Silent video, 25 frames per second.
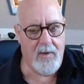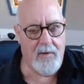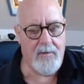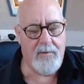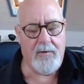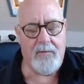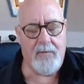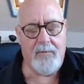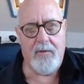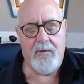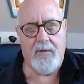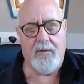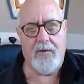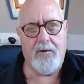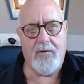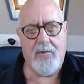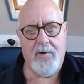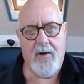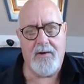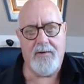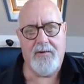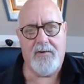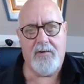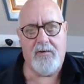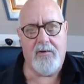the
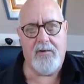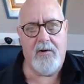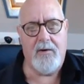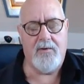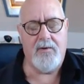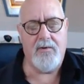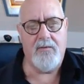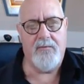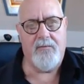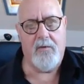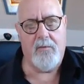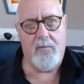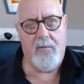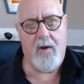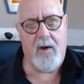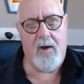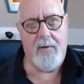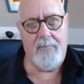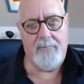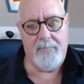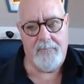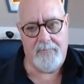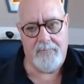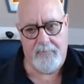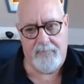transcription
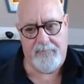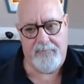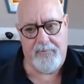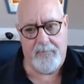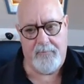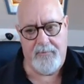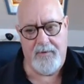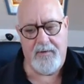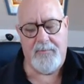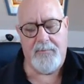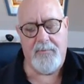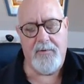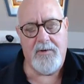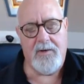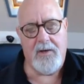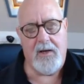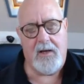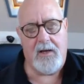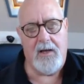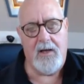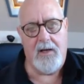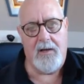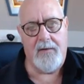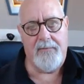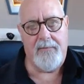from this
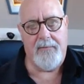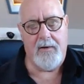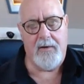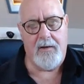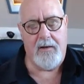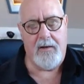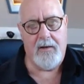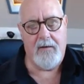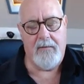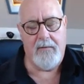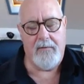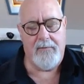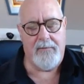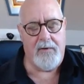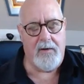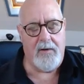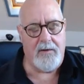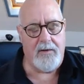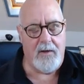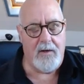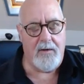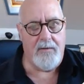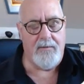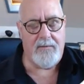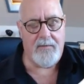particular video. If you
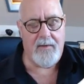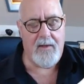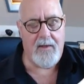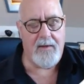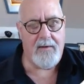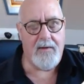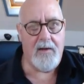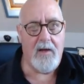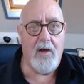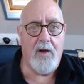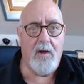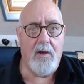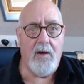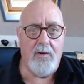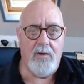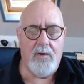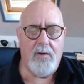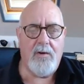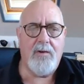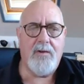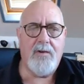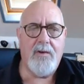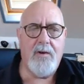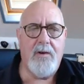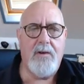use that, you
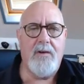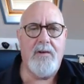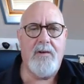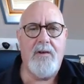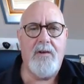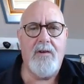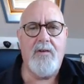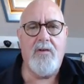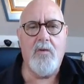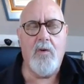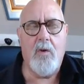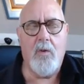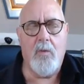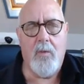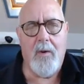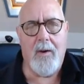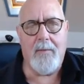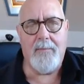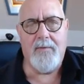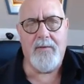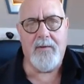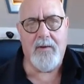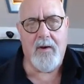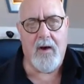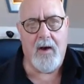could turn it into a
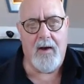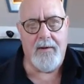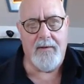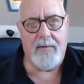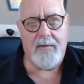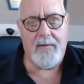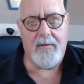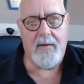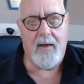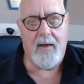website